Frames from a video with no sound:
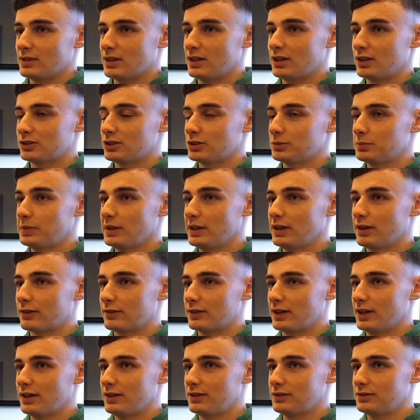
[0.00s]
Also being
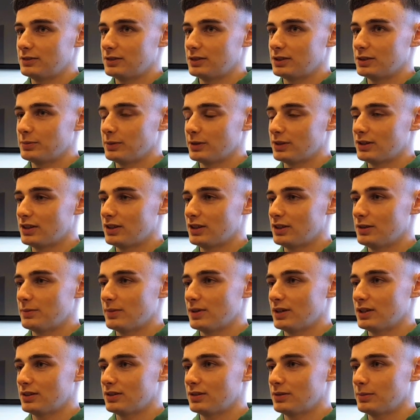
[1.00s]
around my
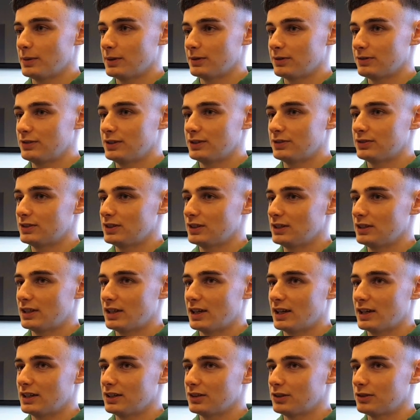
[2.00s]
teammates, about 15
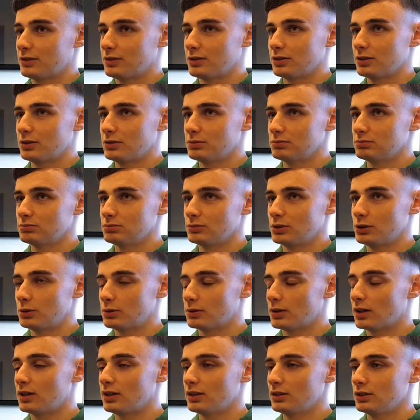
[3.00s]
lads
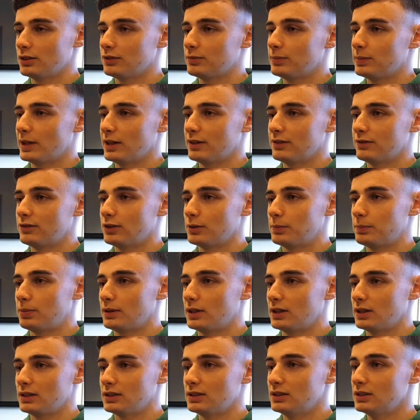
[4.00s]
who all love playing
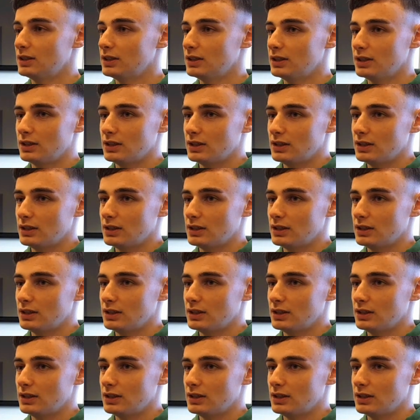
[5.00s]
football.